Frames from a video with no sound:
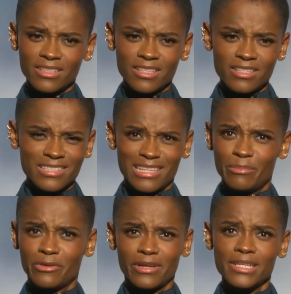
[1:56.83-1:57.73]
it's
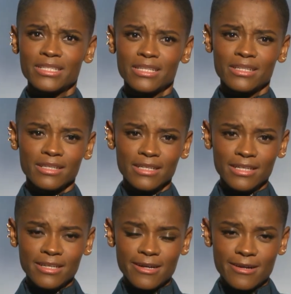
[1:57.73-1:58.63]
liberating,
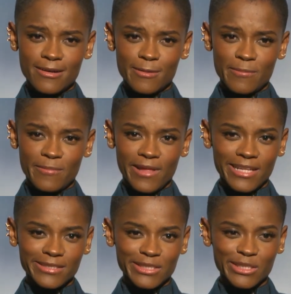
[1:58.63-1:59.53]

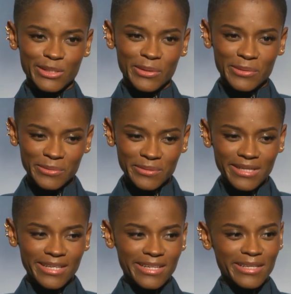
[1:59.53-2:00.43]
and to show
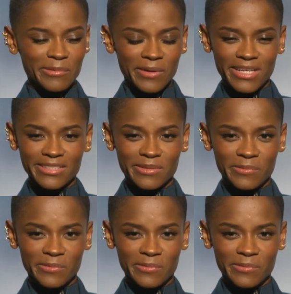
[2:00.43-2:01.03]
ways in